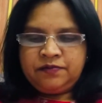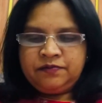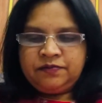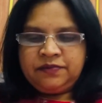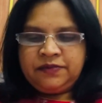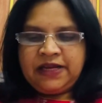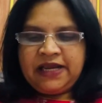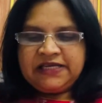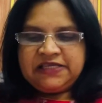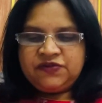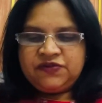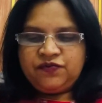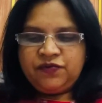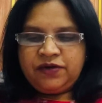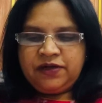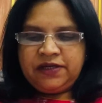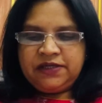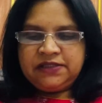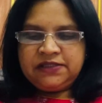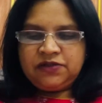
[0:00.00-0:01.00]
Next
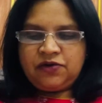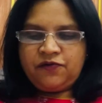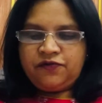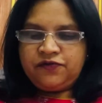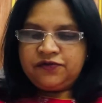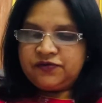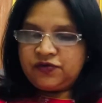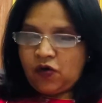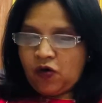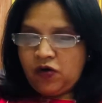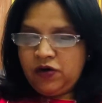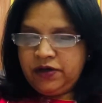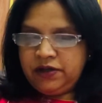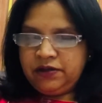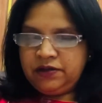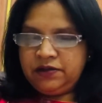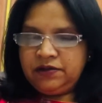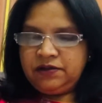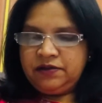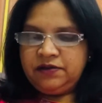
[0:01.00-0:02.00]
one is of salt,
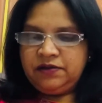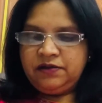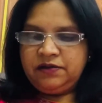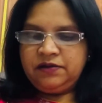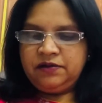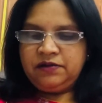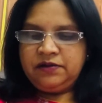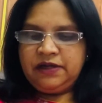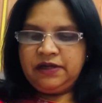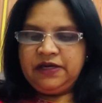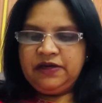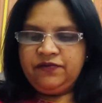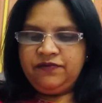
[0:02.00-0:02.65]
in